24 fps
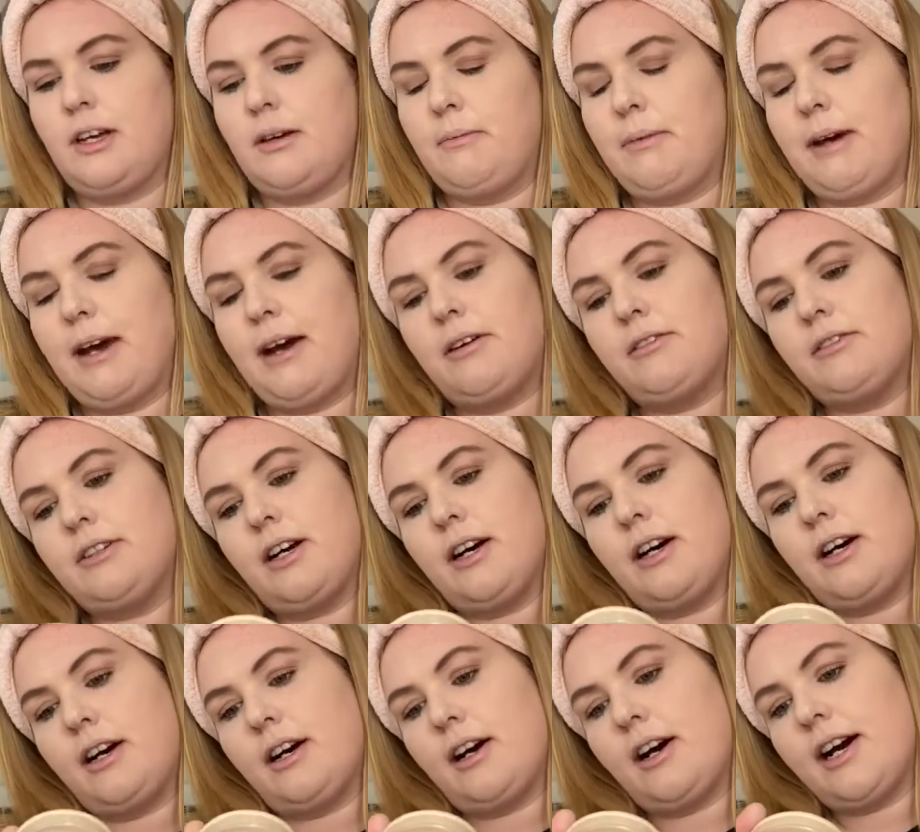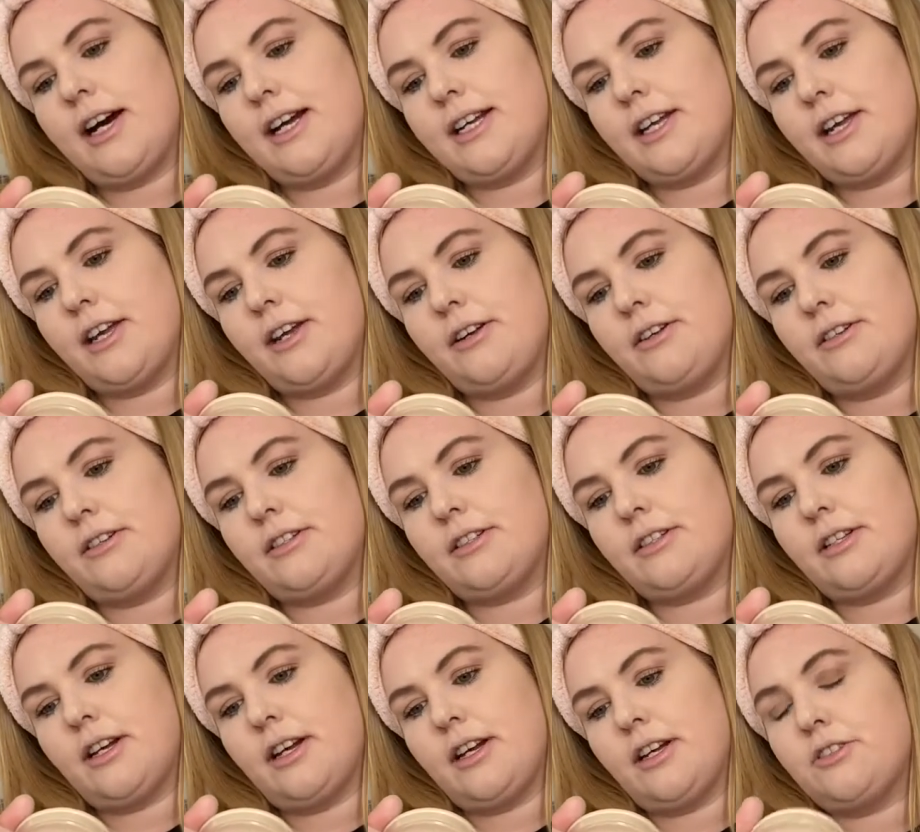powder. I use
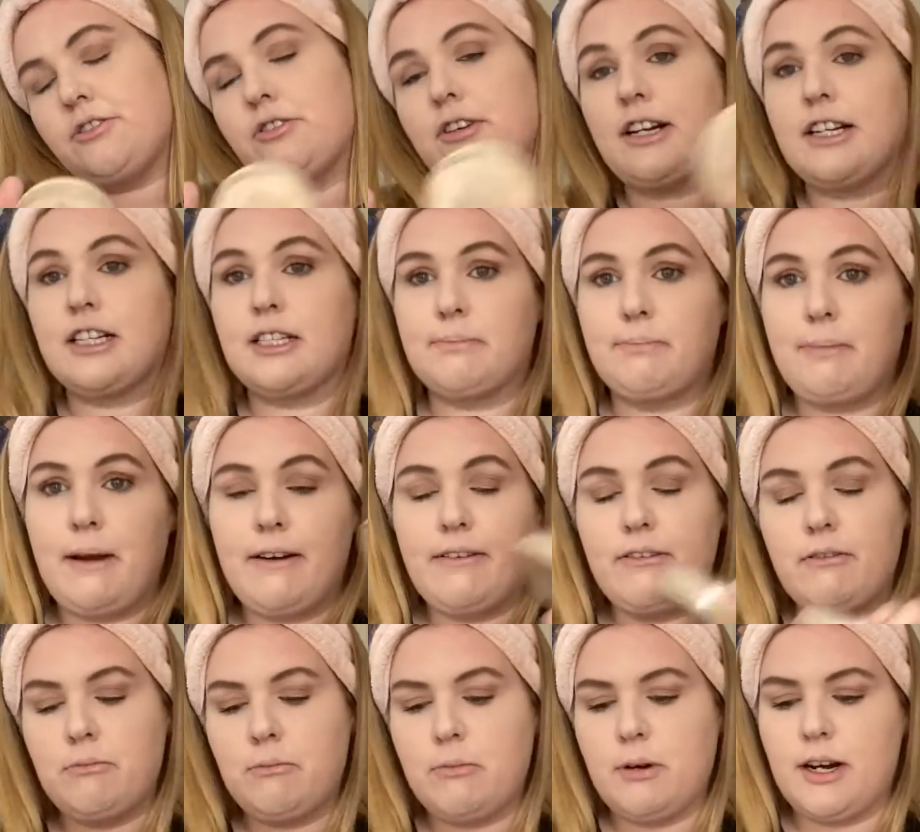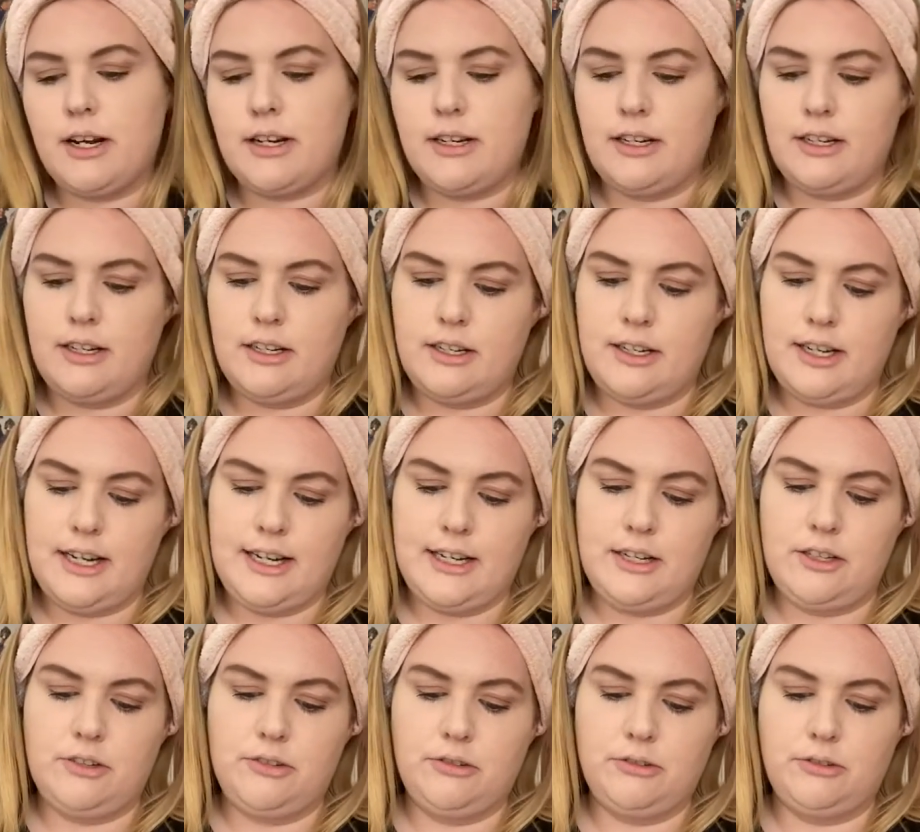the transparent one
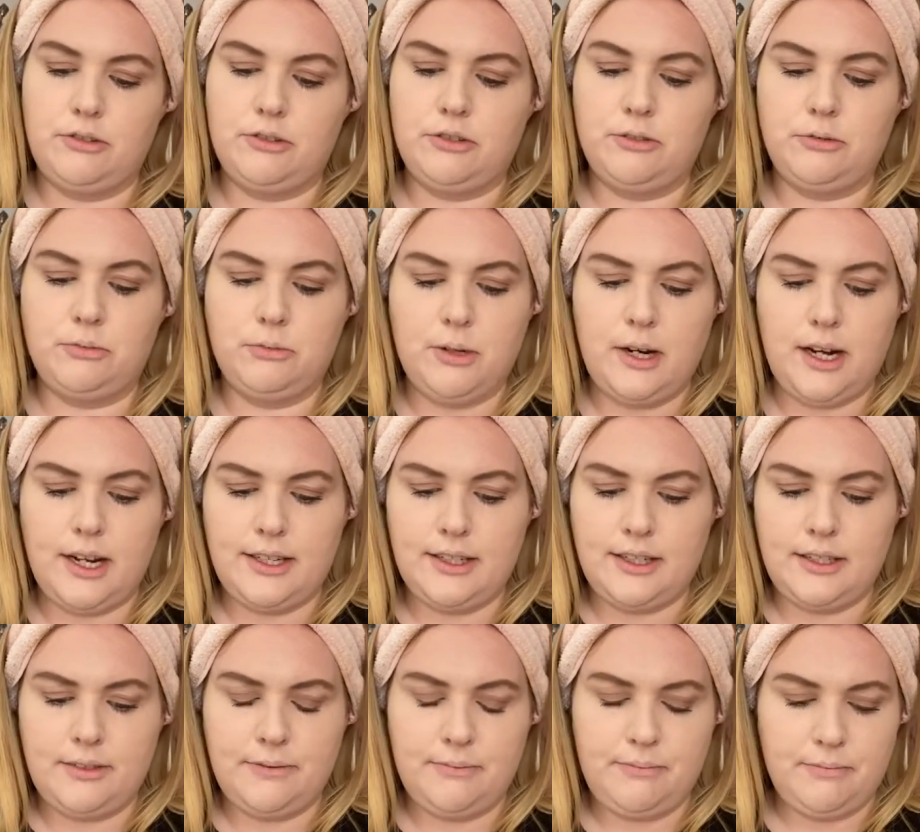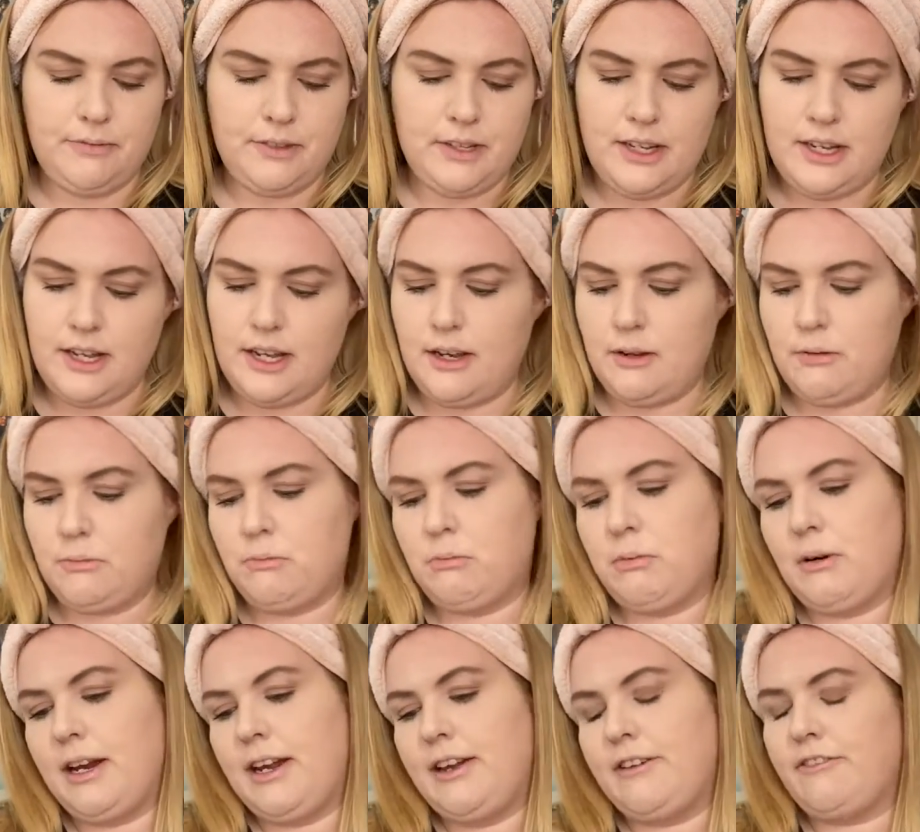in 001
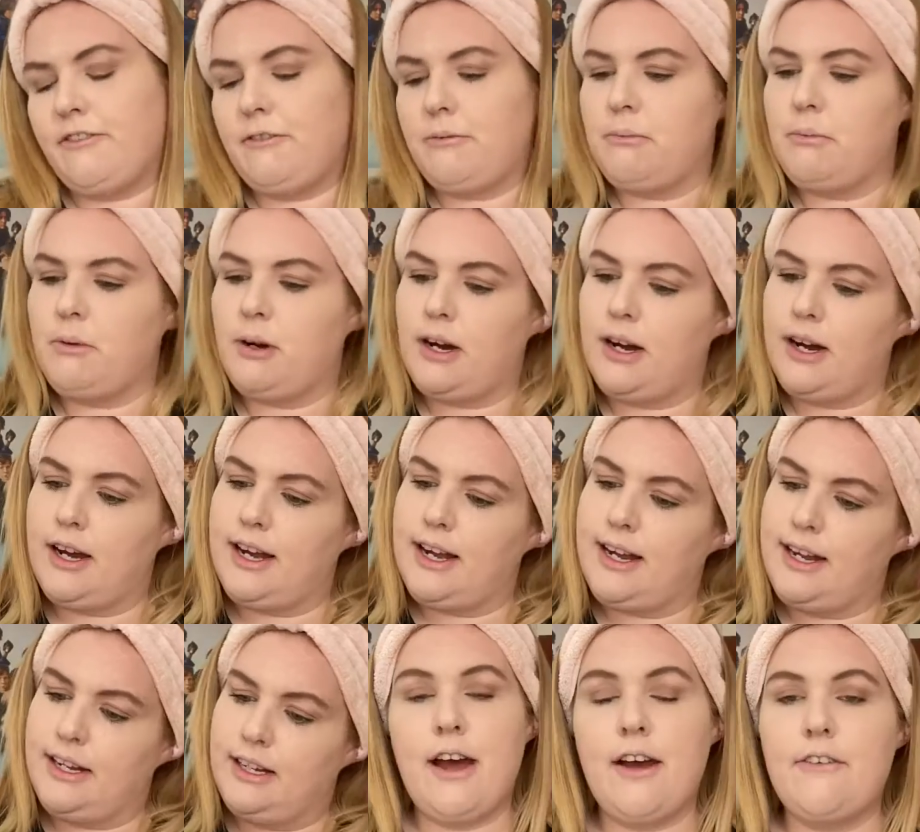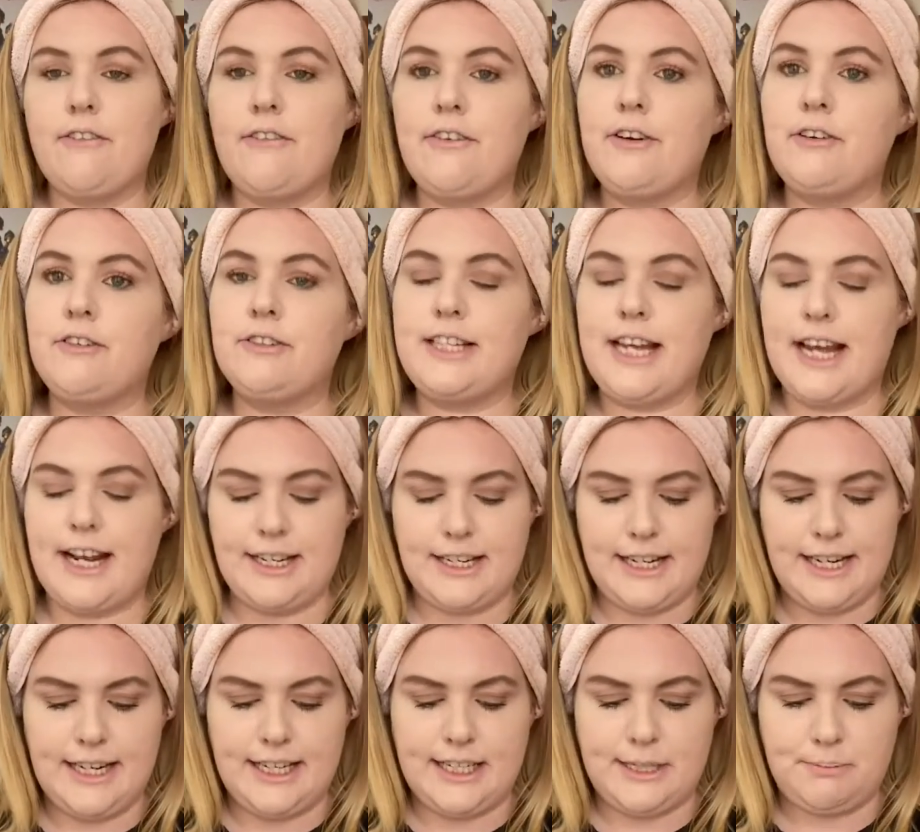with my Real
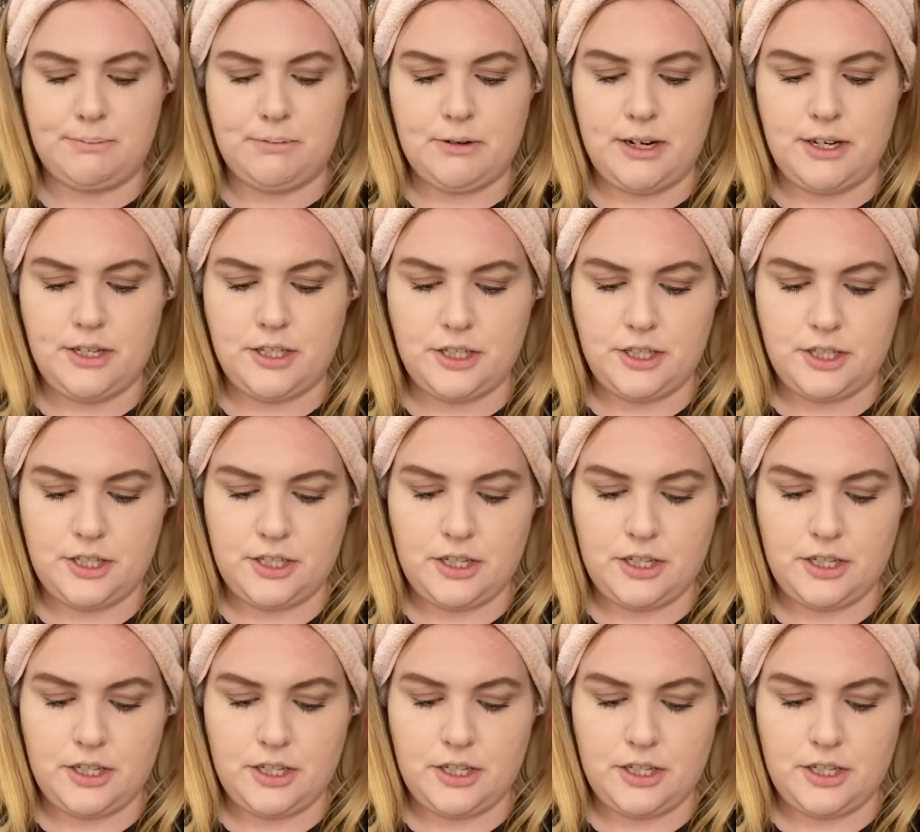Techniques brush.